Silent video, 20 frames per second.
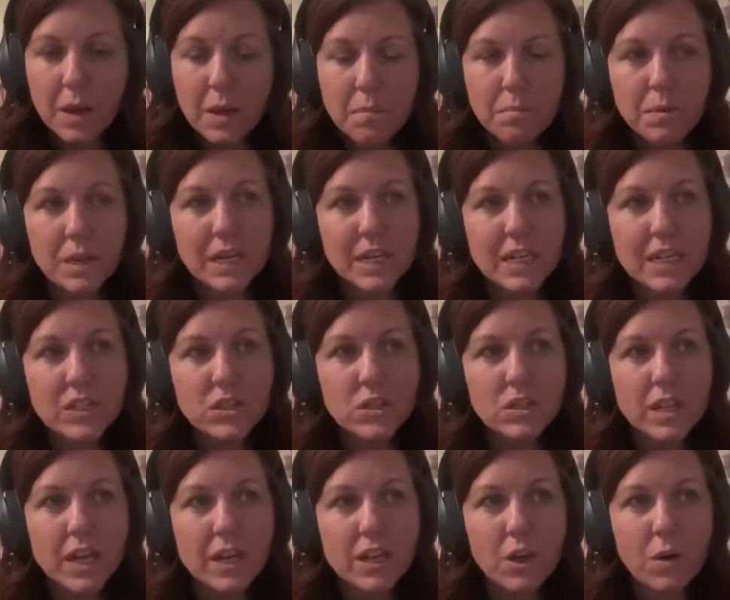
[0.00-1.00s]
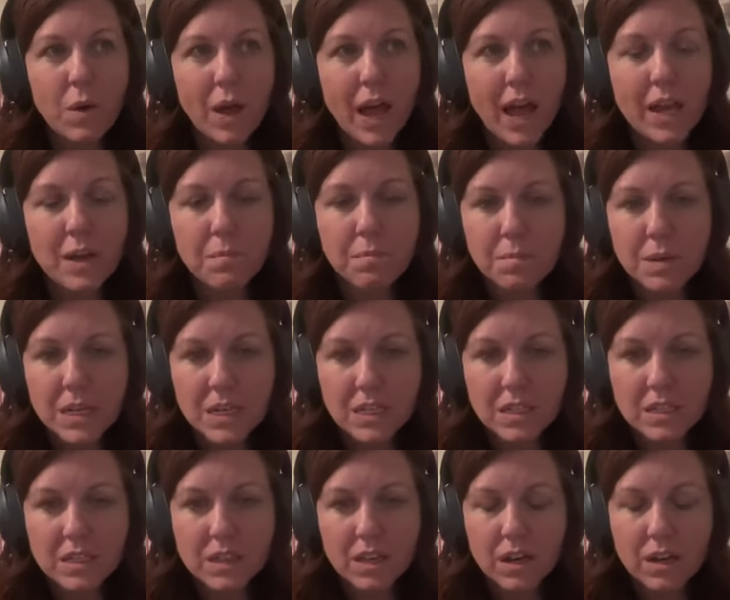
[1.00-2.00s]
but each Lego had a
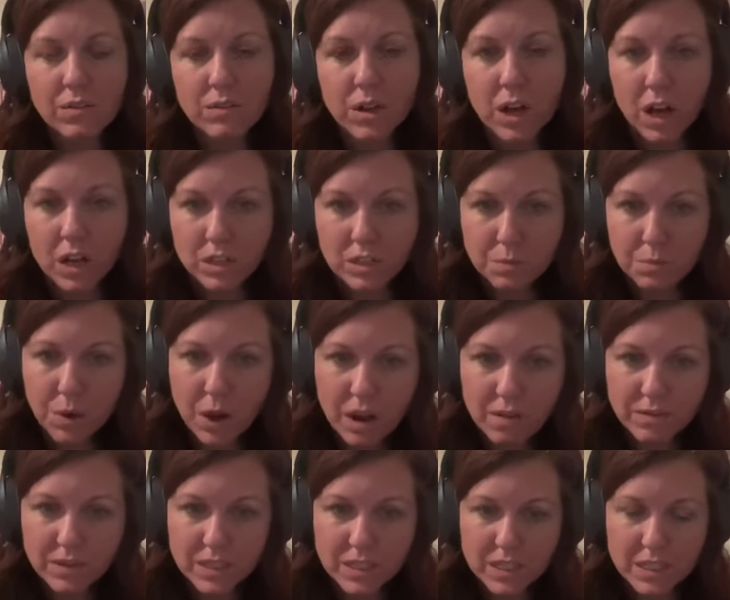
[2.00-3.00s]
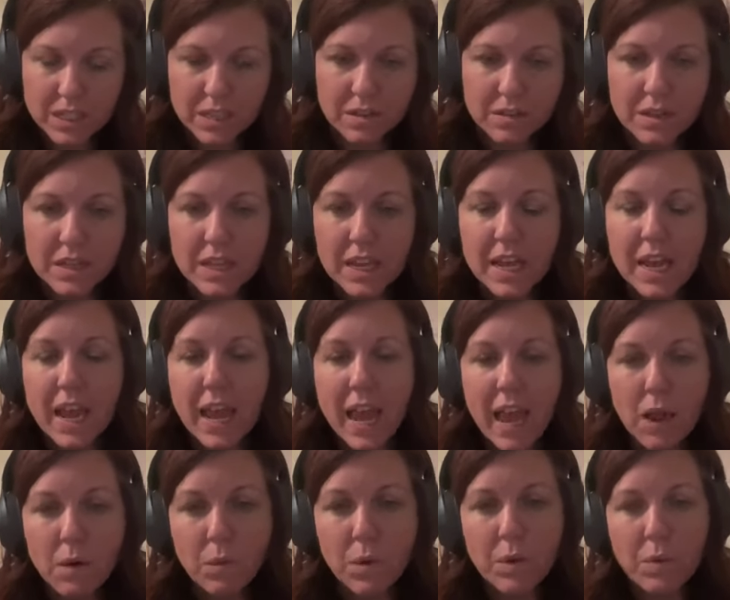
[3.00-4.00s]
piece of God's prophecy
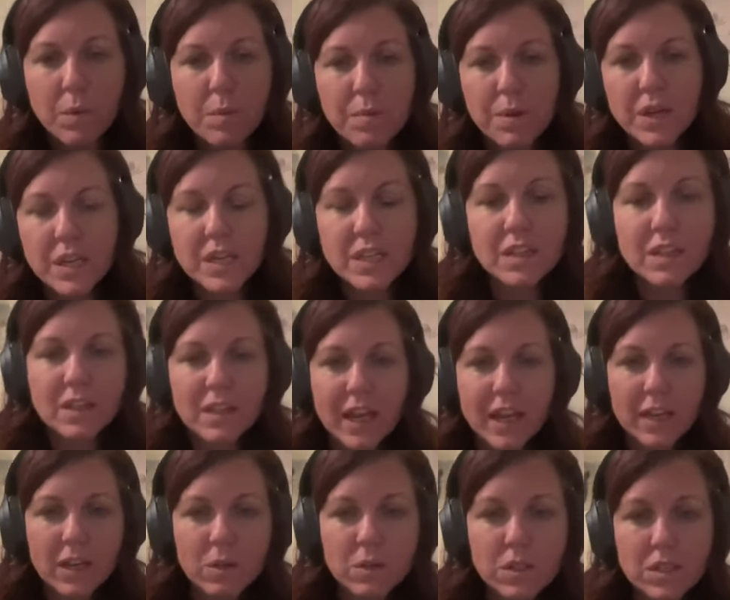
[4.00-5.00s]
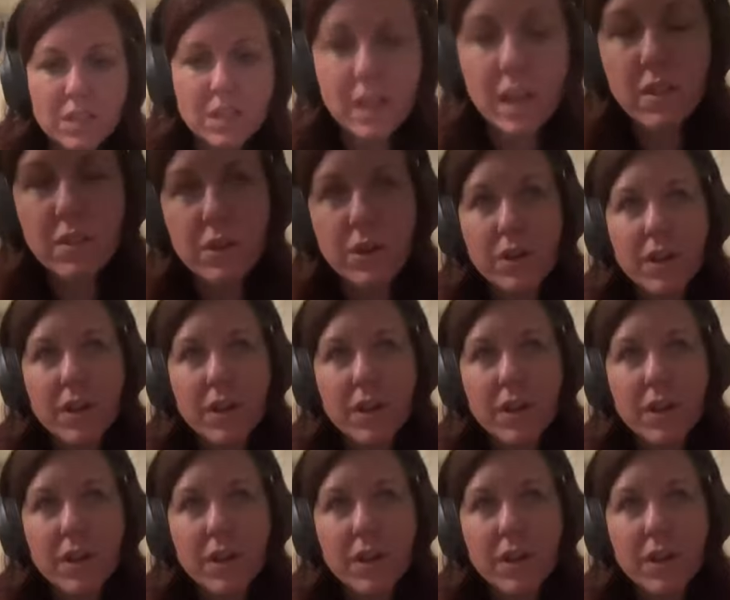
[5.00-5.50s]
and we were putting the Legos together.